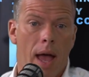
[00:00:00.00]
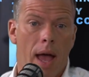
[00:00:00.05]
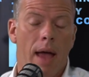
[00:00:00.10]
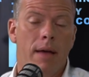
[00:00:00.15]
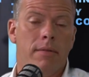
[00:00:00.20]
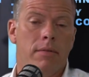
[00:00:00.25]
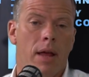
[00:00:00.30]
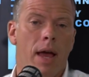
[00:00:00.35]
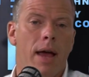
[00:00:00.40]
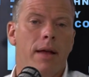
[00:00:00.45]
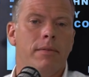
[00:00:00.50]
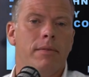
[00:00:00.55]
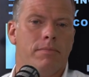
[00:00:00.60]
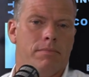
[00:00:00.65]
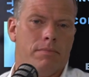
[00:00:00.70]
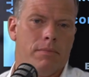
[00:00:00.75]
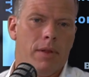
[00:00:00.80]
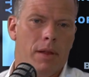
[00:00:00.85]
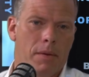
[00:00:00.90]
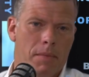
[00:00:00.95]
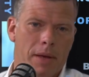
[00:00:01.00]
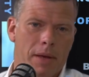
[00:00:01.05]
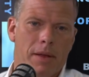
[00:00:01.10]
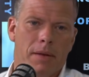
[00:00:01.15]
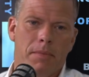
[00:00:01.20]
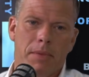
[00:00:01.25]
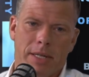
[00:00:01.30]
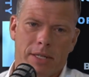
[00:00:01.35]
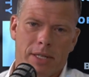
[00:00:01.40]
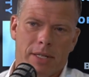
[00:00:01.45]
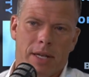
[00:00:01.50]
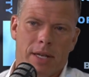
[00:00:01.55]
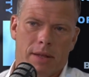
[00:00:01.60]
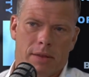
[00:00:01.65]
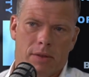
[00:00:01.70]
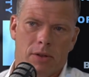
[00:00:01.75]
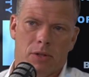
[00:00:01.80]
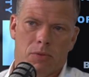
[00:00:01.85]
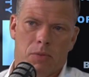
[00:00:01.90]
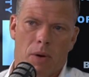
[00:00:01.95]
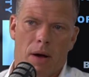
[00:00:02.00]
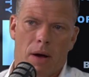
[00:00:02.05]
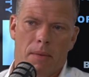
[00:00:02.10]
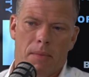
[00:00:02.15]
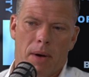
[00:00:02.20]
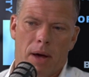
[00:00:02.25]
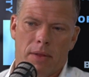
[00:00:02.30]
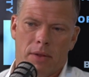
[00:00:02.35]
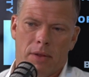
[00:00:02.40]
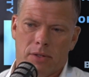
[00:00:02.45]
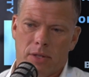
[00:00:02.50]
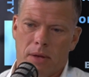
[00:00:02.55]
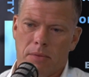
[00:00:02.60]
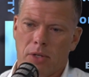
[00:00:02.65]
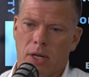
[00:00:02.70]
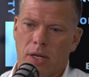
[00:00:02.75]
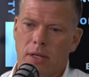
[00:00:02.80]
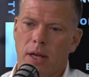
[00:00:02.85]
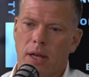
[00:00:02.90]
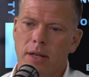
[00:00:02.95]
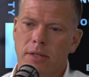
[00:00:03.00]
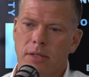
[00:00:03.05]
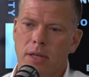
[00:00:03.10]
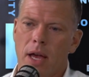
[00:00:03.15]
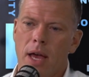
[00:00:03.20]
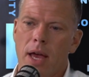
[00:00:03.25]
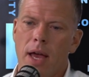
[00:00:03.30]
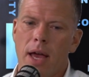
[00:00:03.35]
And let me just hit this while I'm on the subject I'm